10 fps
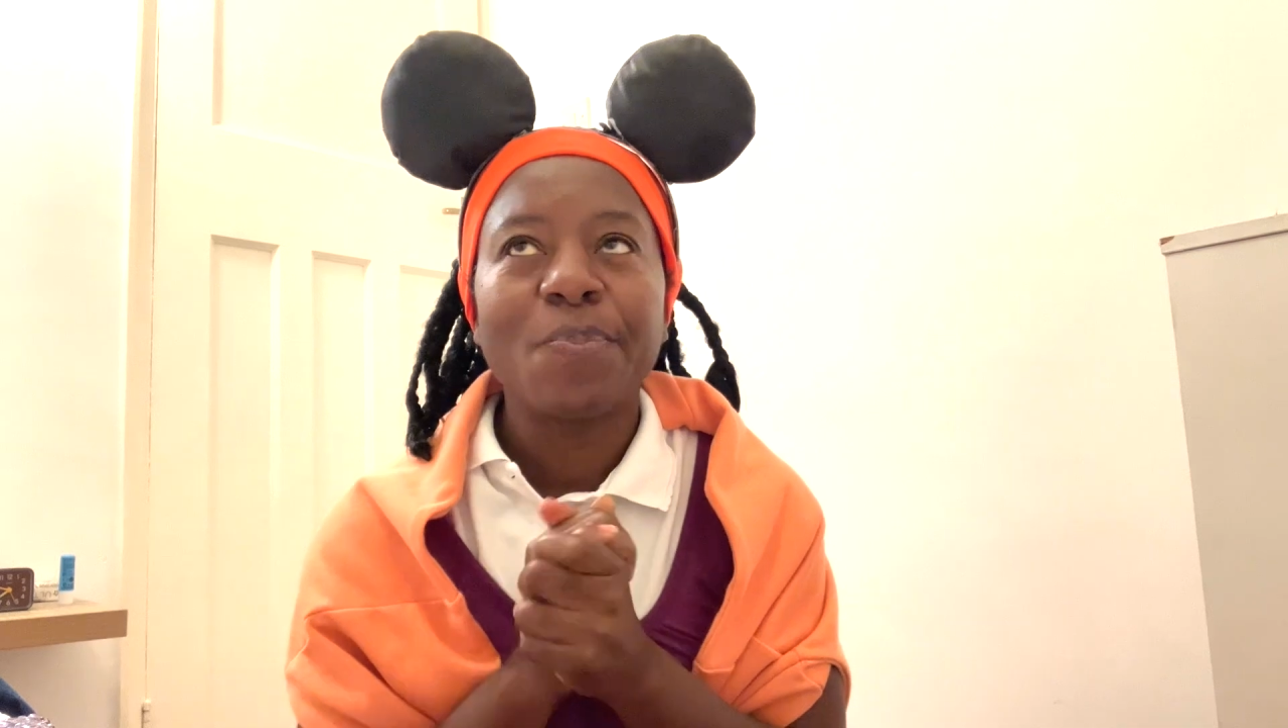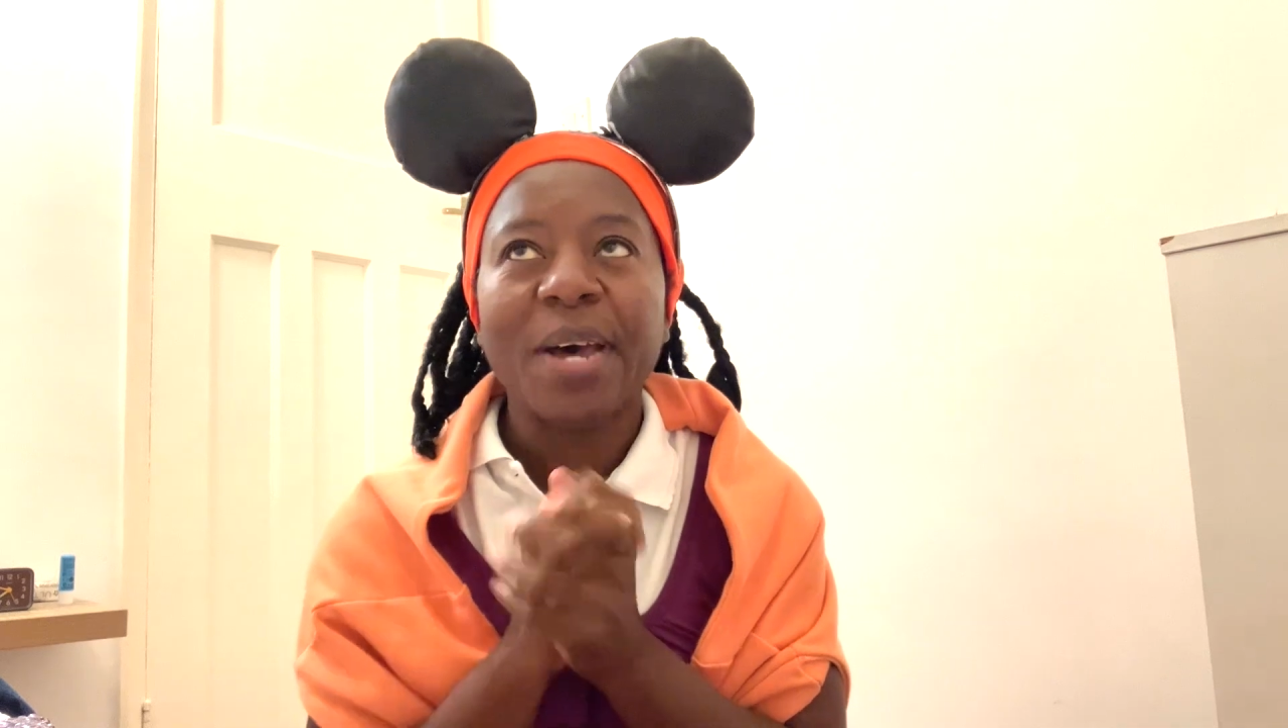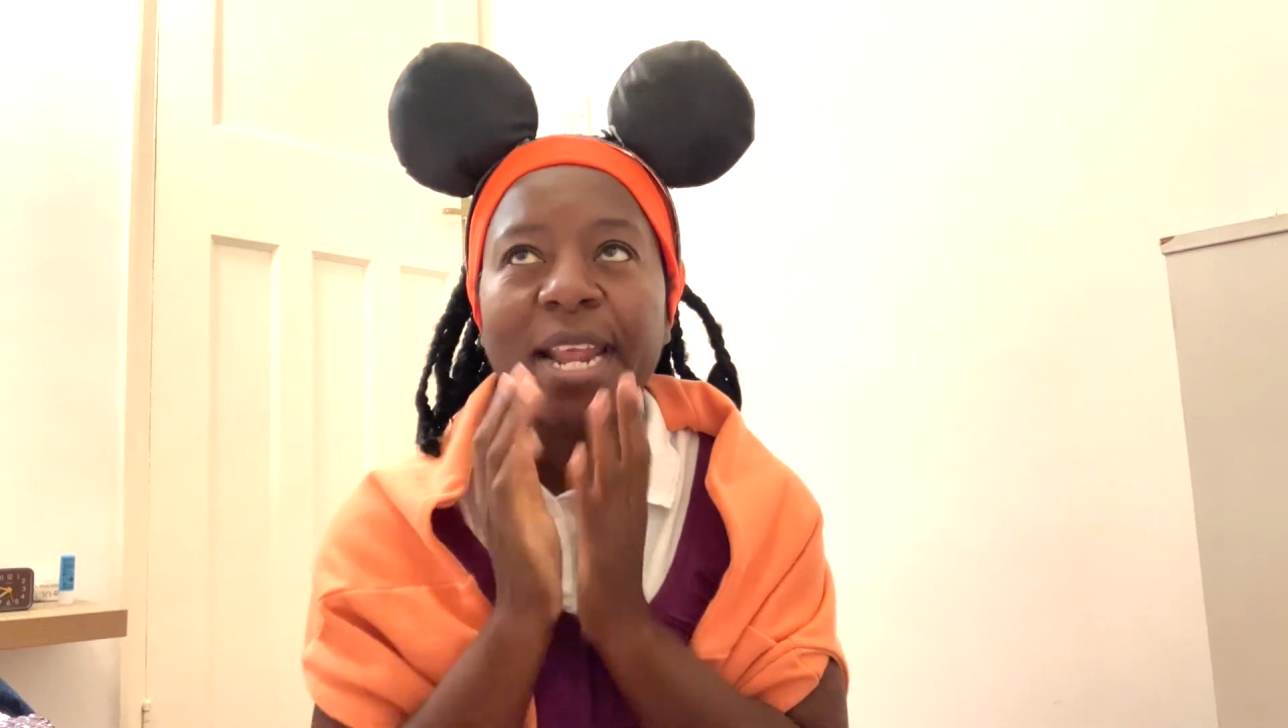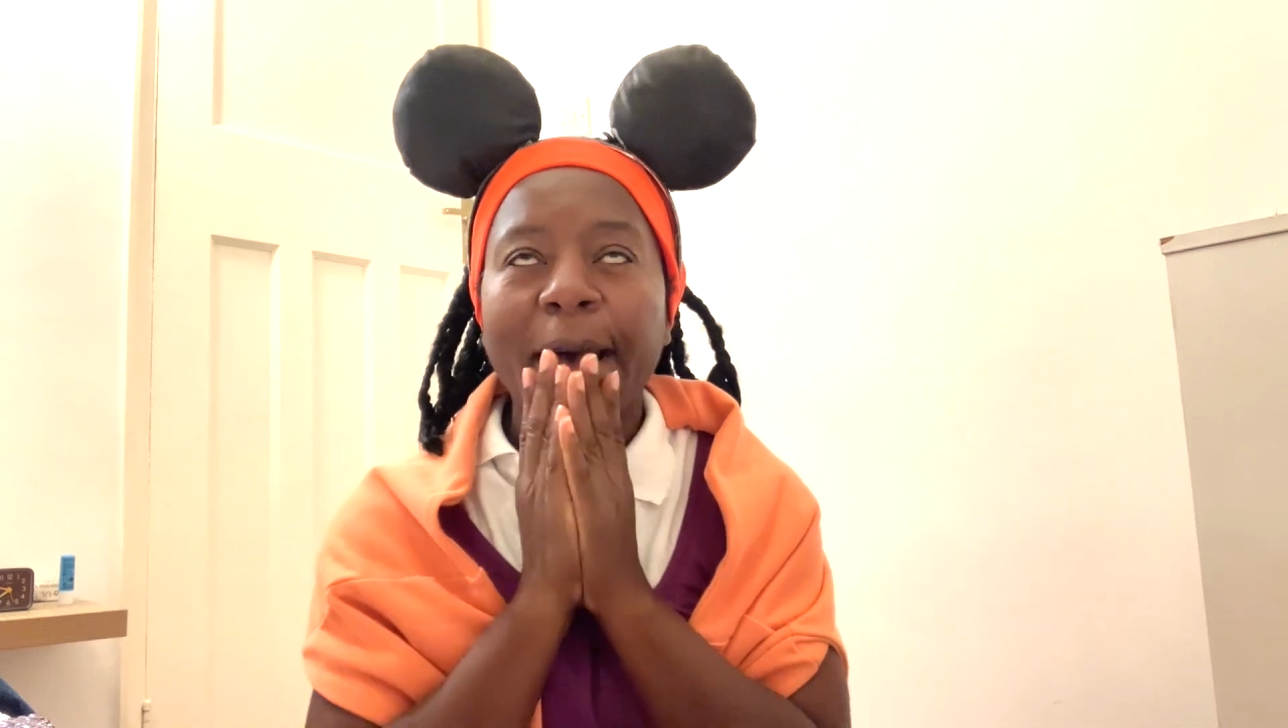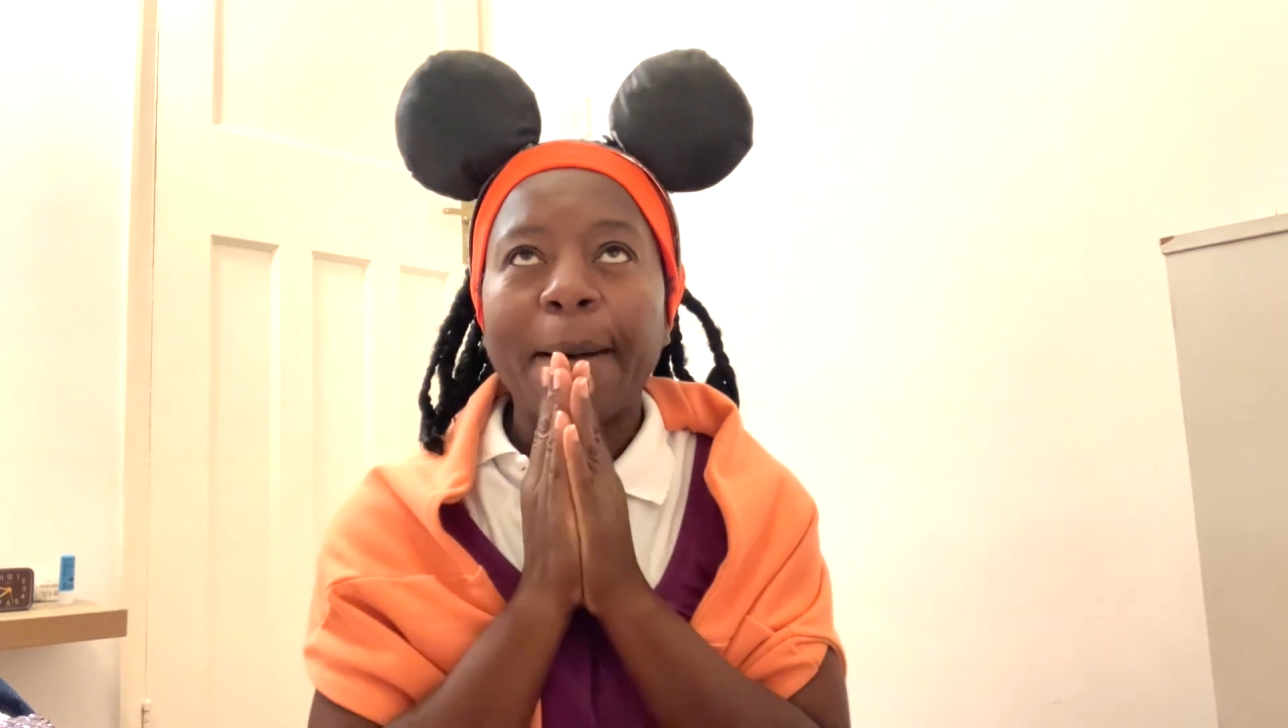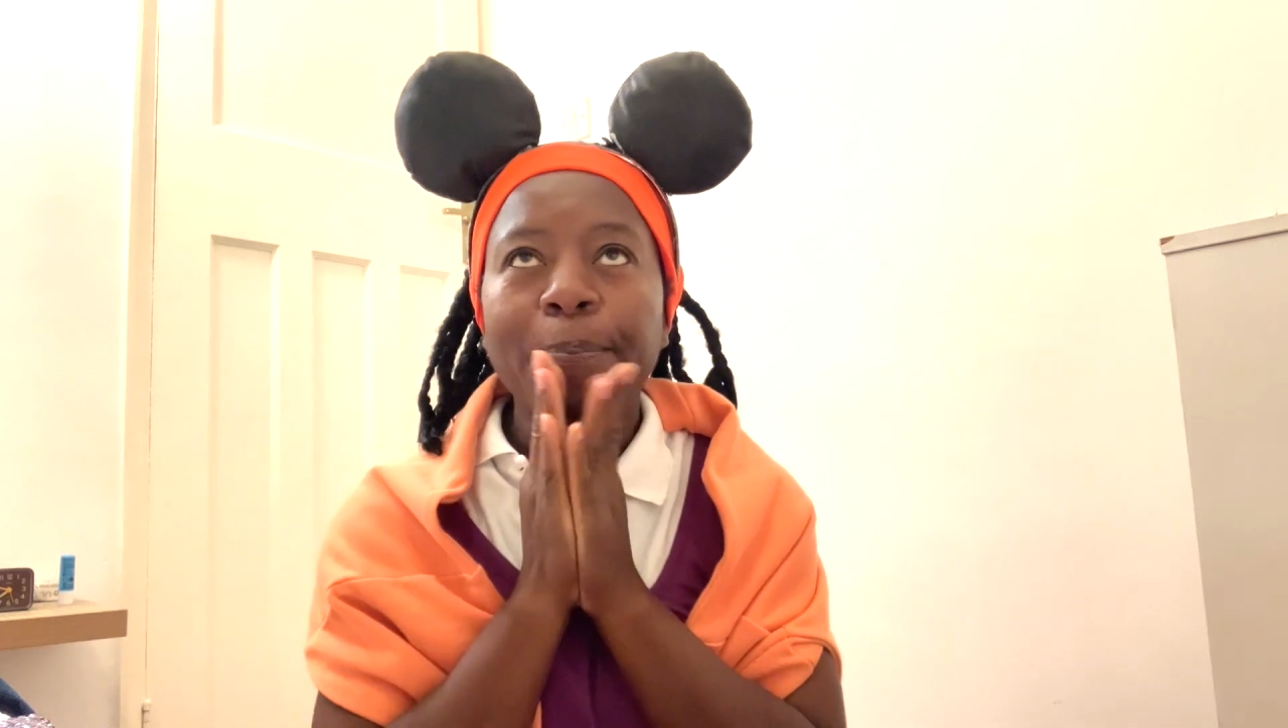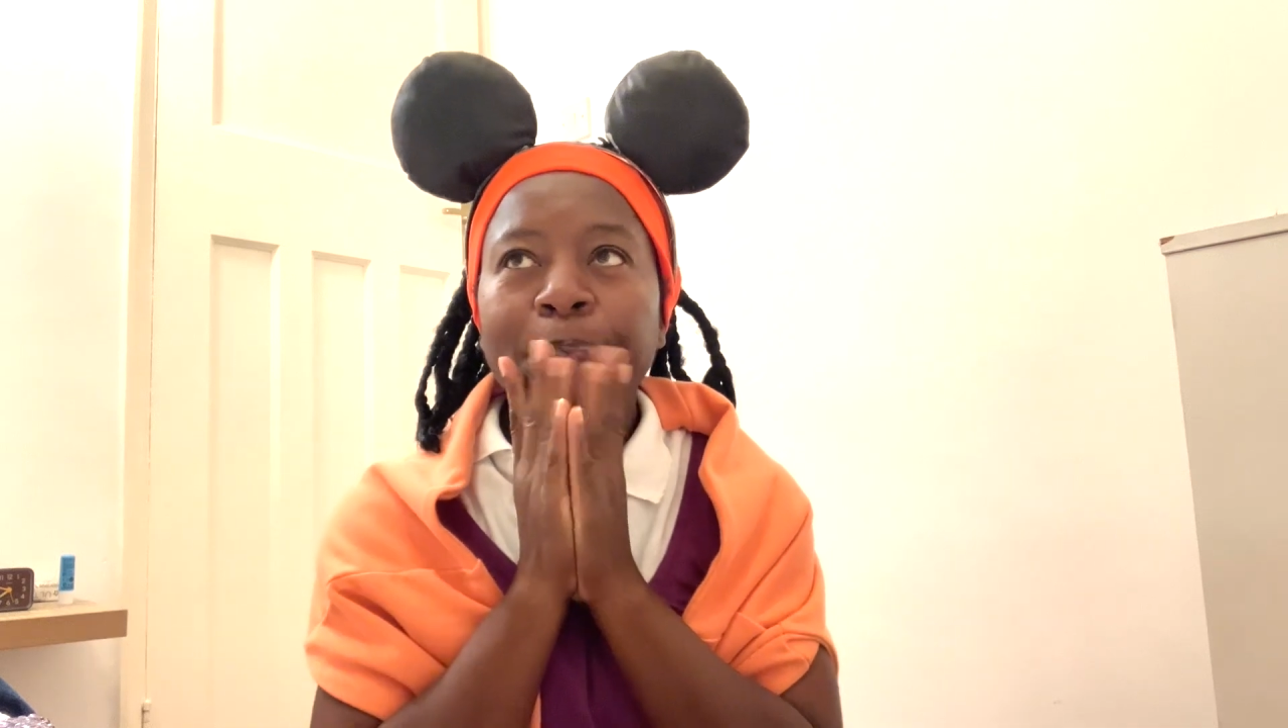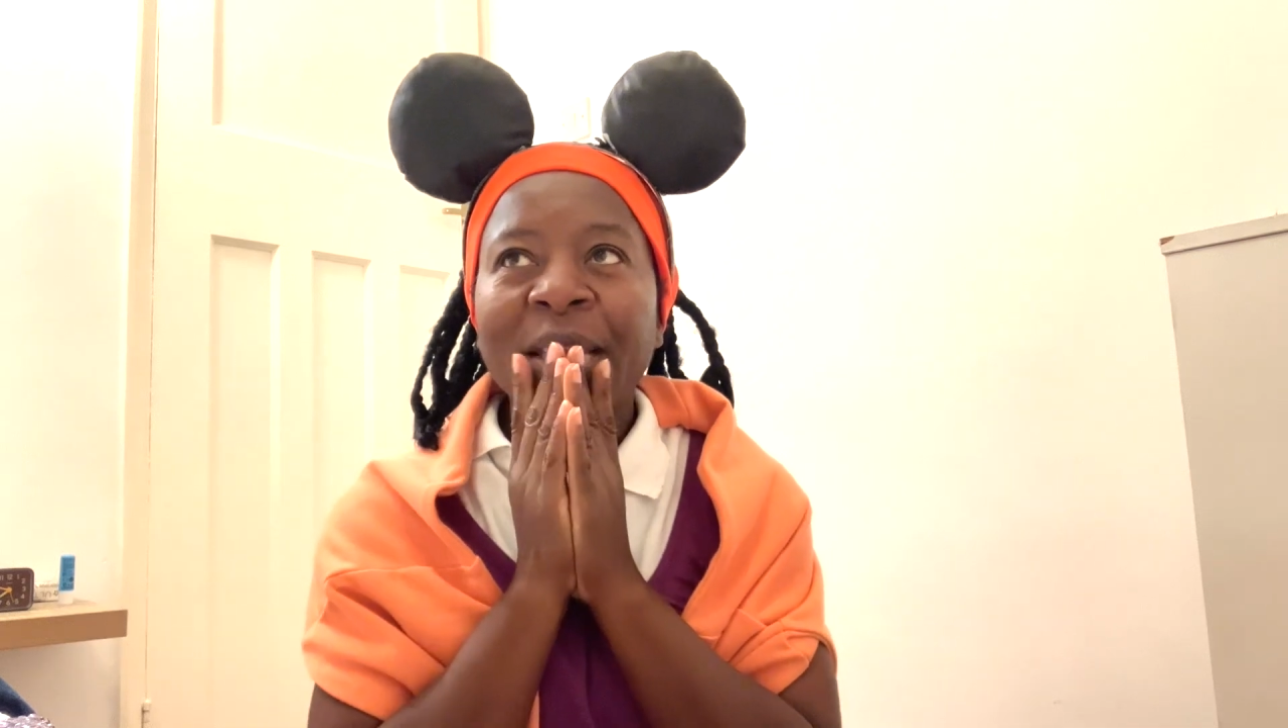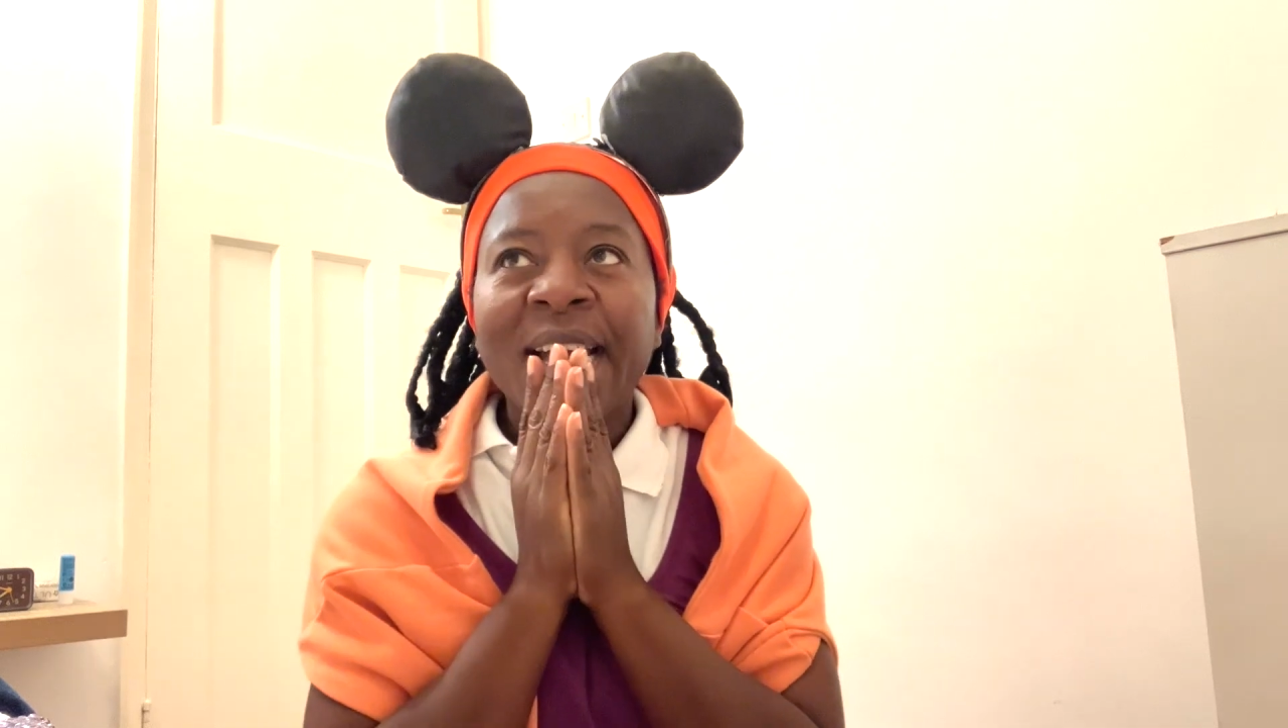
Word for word: but um,